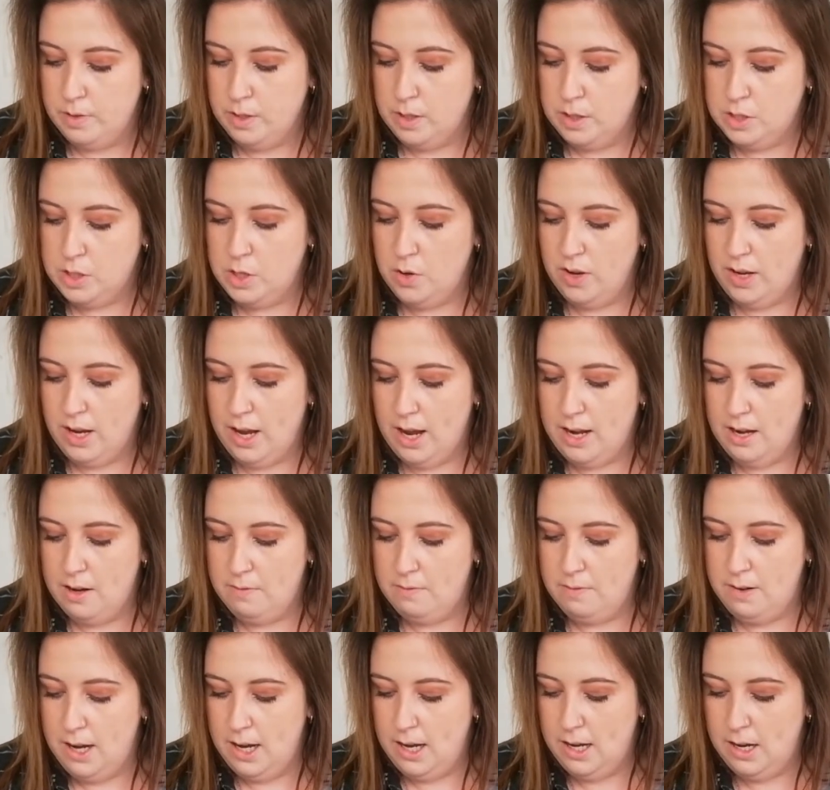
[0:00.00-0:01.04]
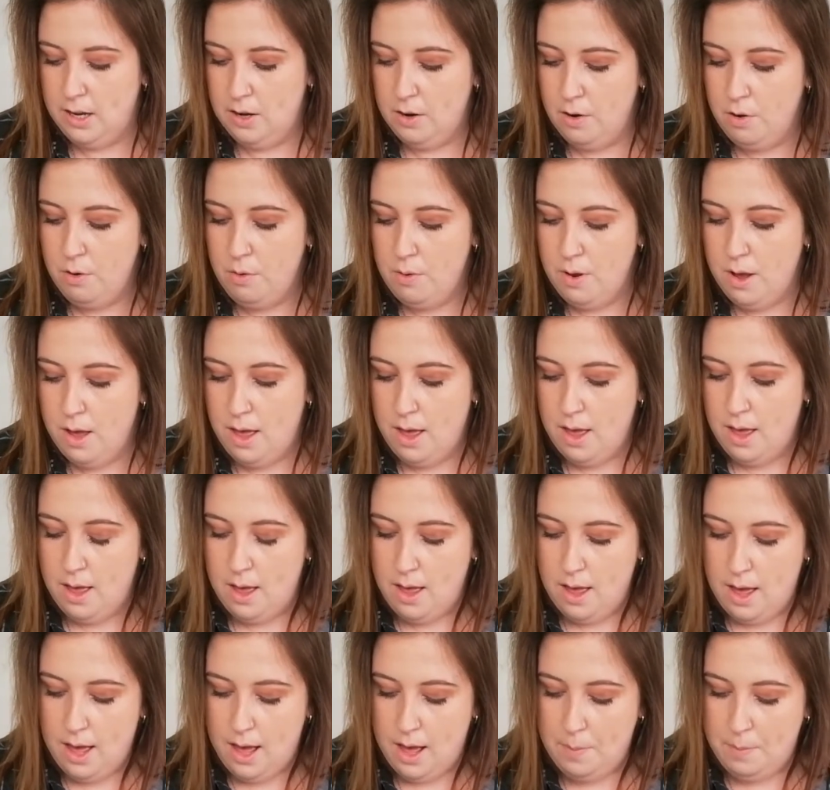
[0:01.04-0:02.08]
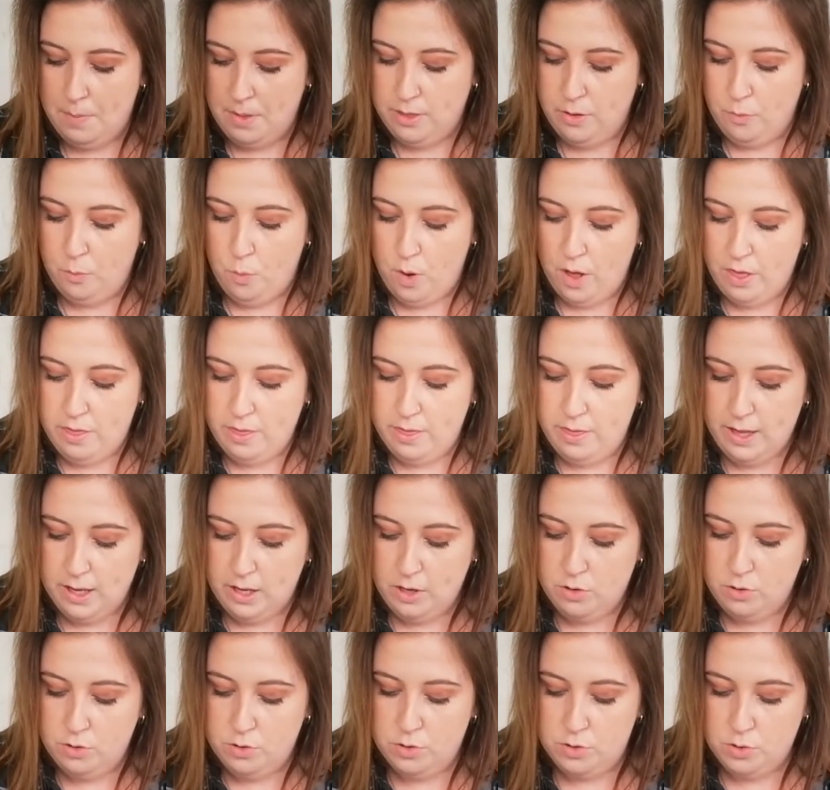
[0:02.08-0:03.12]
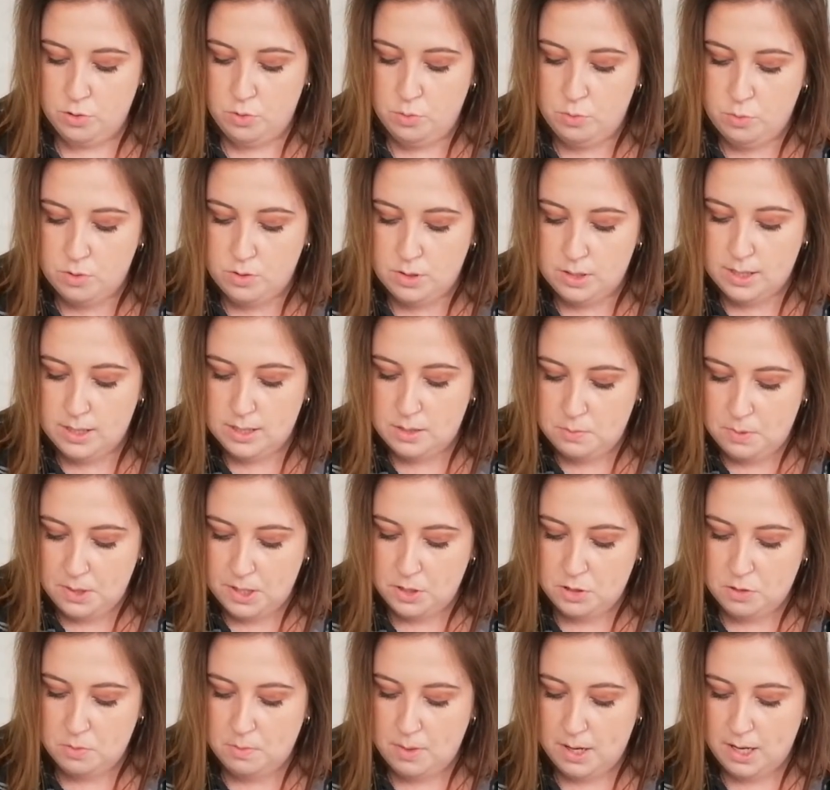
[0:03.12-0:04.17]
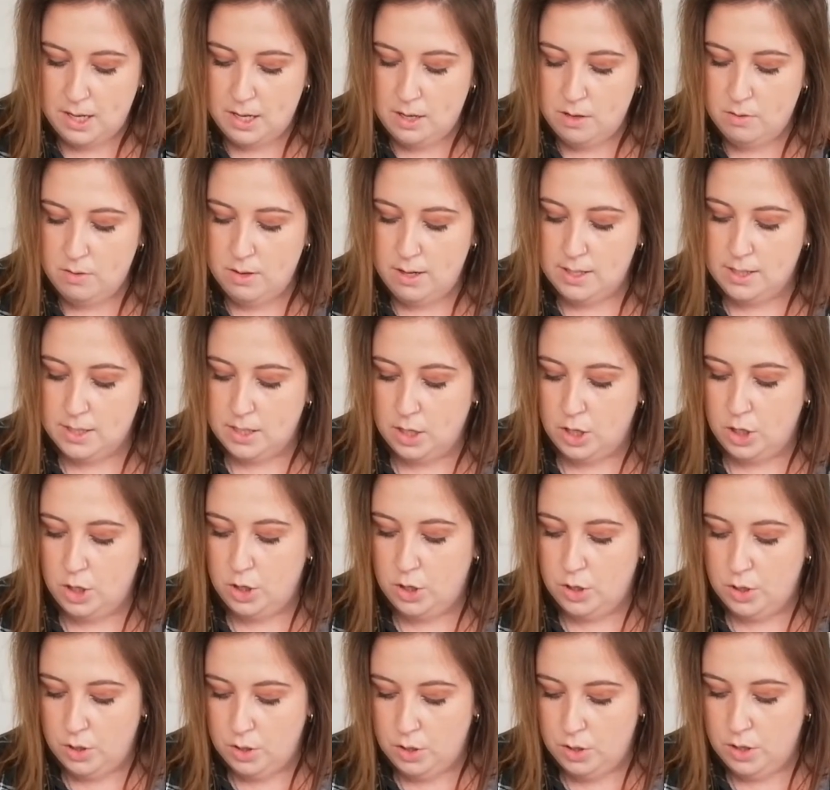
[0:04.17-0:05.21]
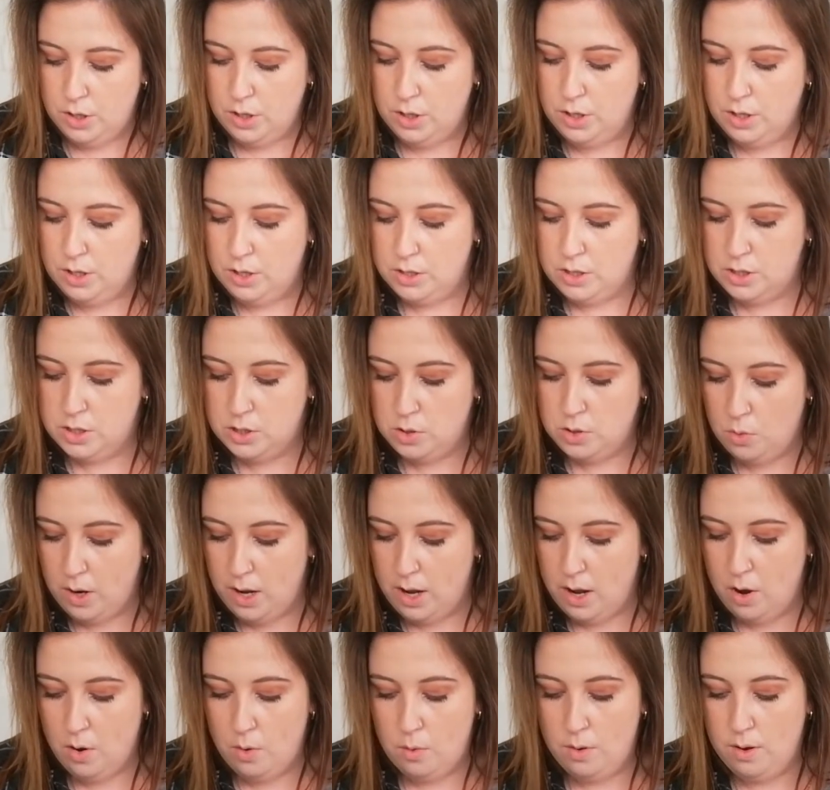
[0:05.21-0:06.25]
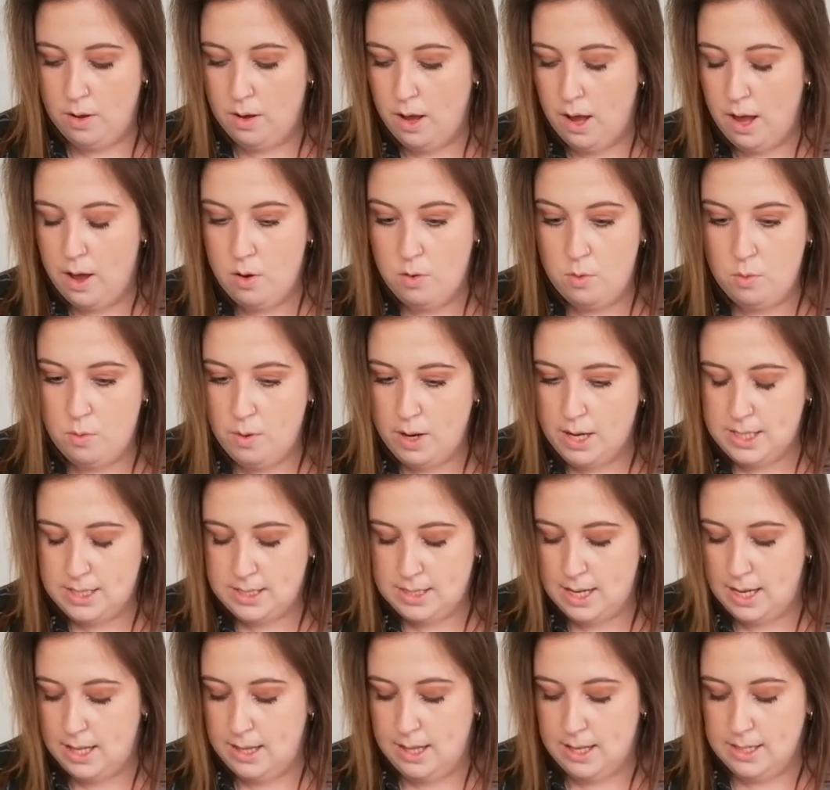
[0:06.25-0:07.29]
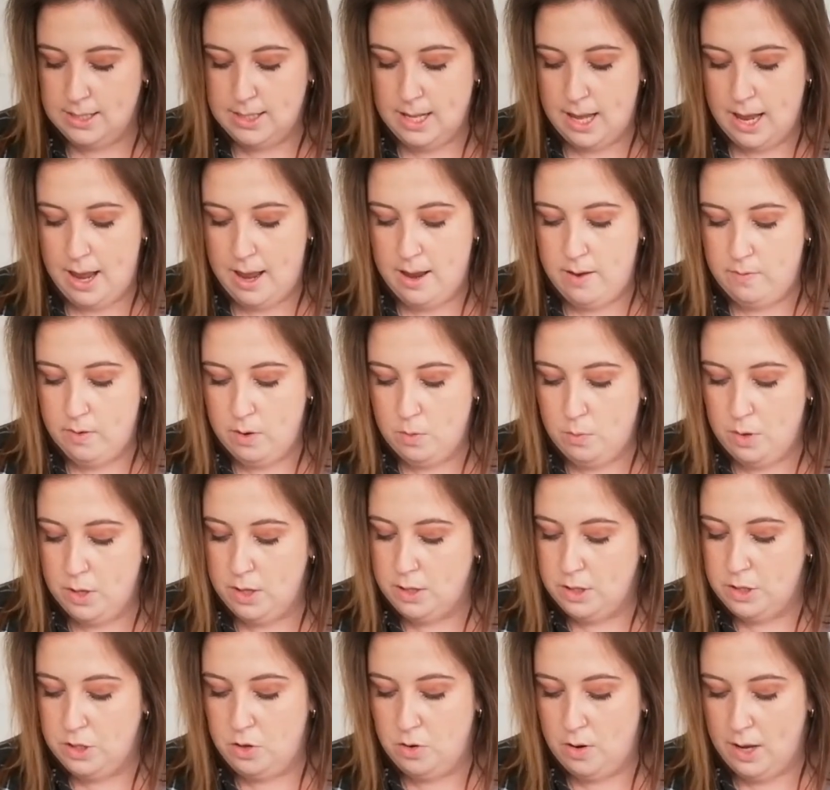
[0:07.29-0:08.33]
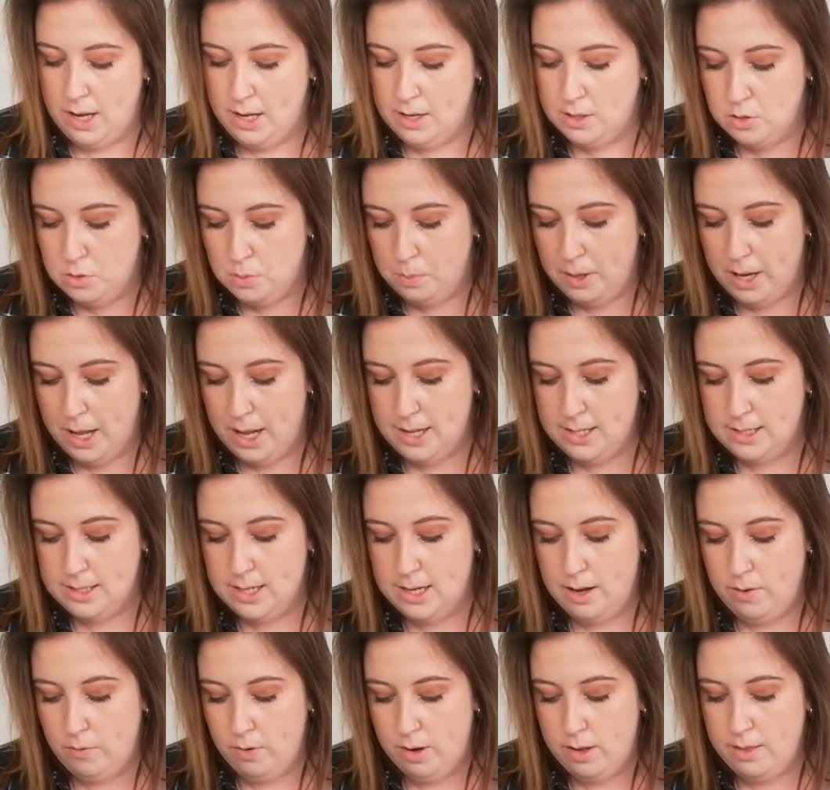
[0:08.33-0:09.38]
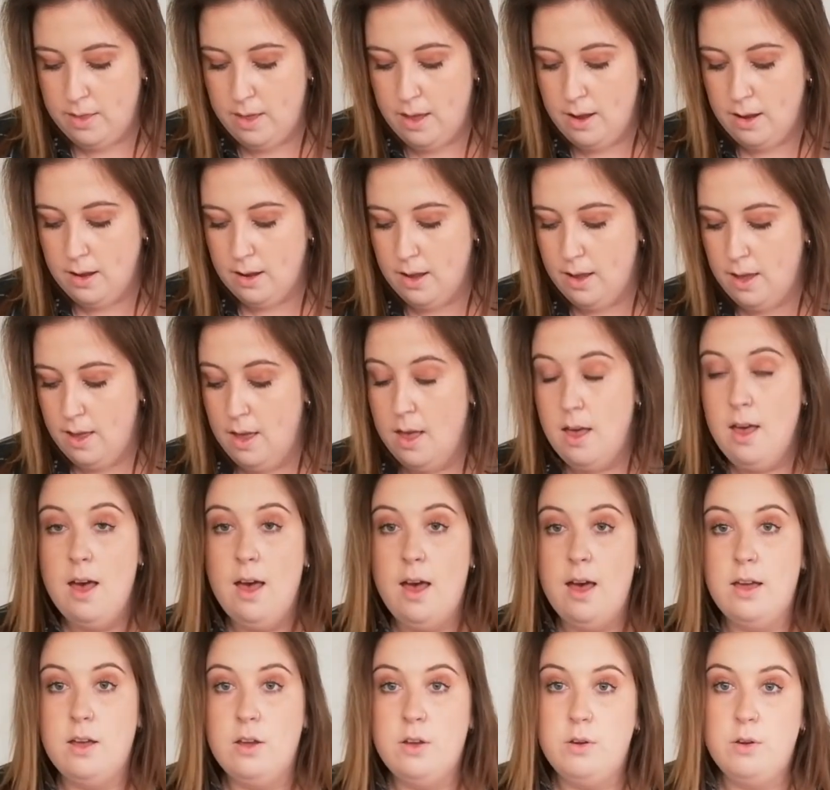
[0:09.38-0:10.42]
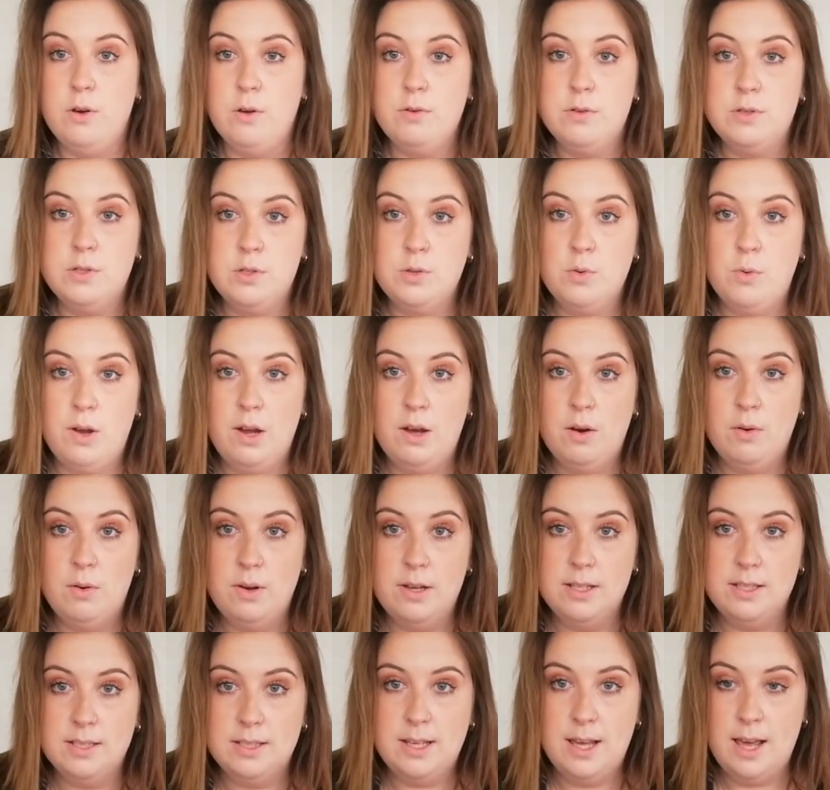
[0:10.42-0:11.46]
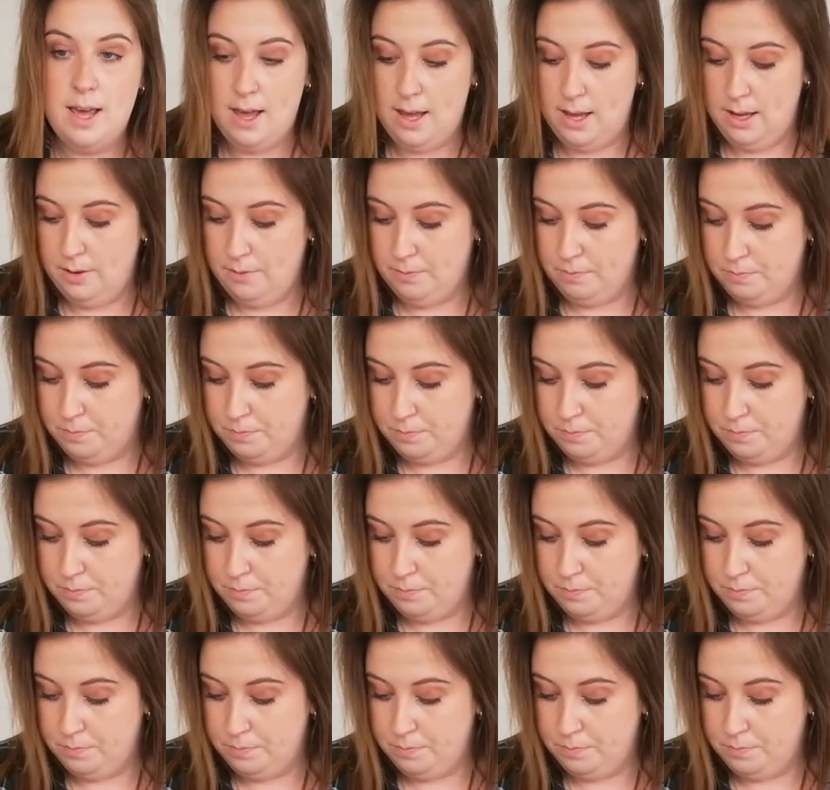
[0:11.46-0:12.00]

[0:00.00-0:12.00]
So I kind of need it all. The one thing you do want to spend your money on is a good soil. I always say this, like even with your indoor plants and everything, a good soil is key.